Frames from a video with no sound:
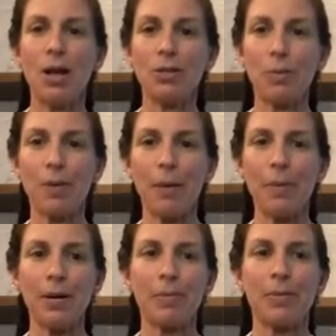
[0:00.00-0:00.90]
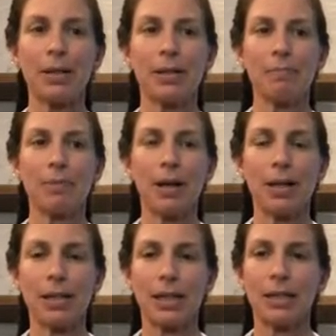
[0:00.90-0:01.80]
So brown butter
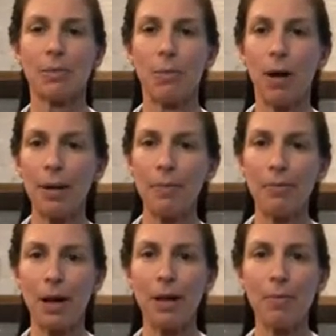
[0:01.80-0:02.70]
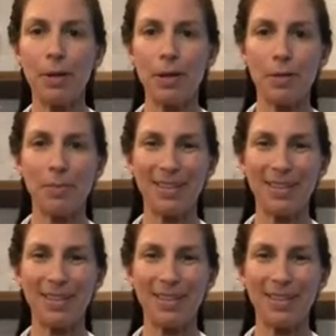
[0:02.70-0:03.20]
blondies. Why brown butter